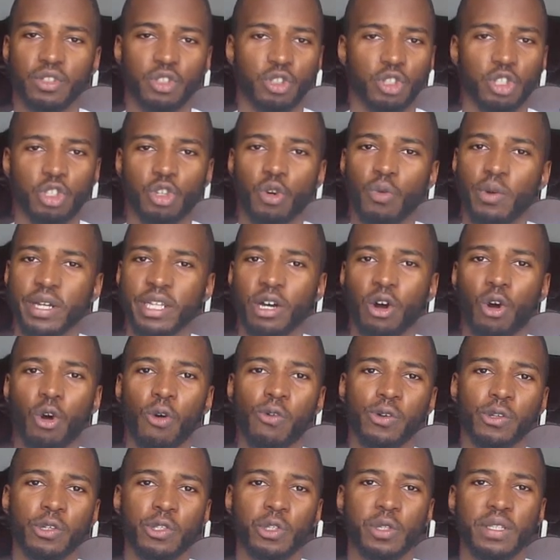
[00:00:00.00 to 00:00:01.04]
want to
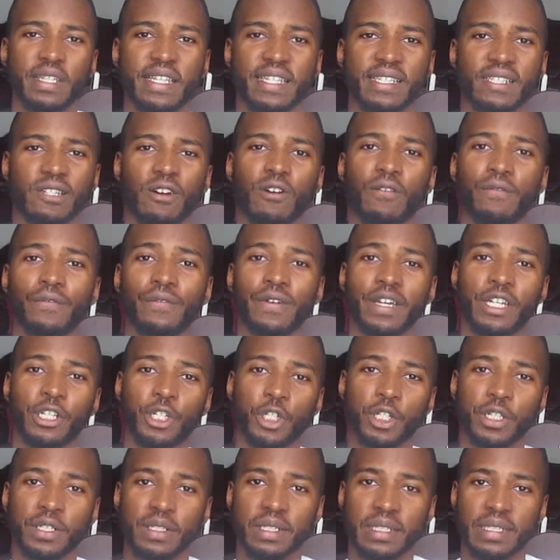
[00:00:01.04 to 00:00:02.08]
hold on to these
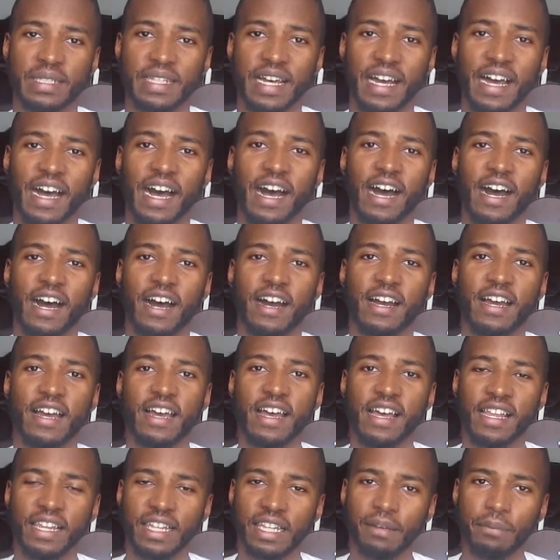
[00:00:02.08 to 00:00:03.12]
convictions that are
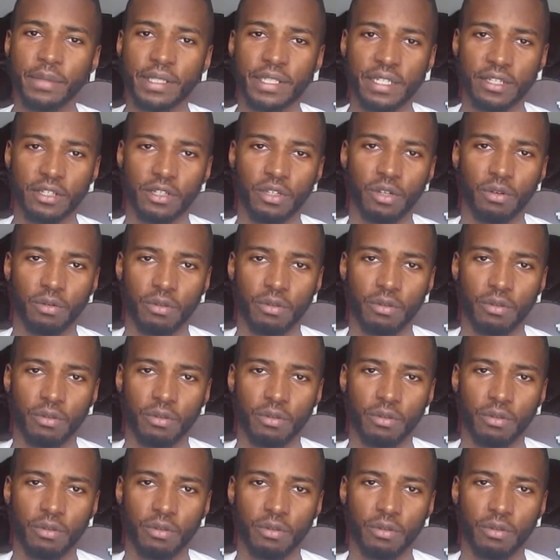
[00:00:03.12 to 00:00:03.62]
limiting you,